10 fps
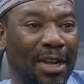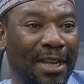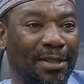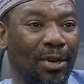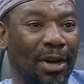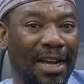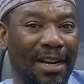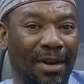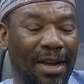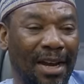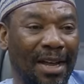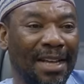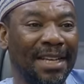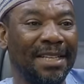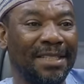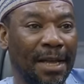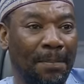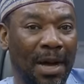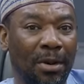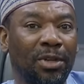Okay, so Akarokala,
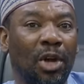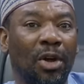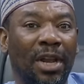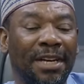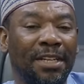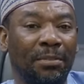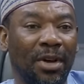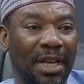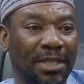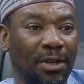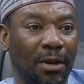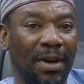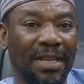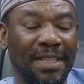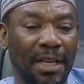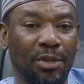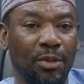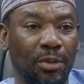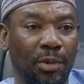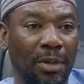step out, collect the mother's number, send
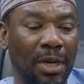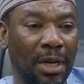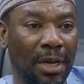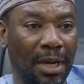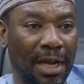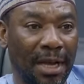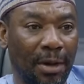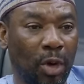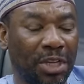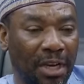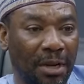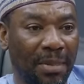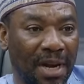to Wakil